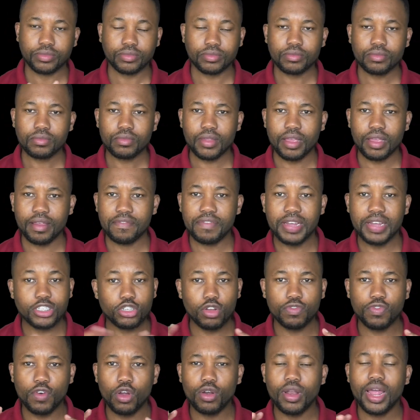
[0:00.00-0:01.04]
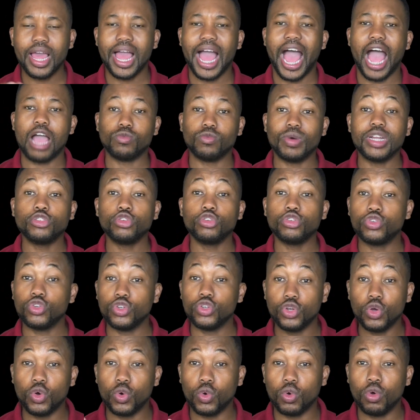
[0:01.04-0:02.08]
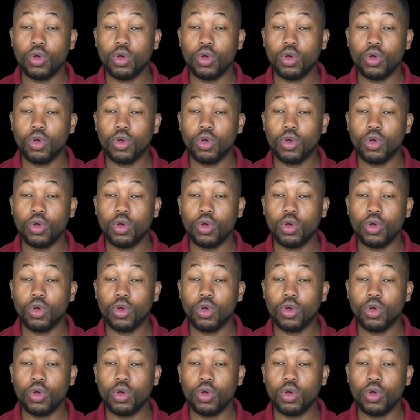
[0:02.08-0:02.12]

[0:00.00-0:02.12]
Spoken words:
First of all, I want you to know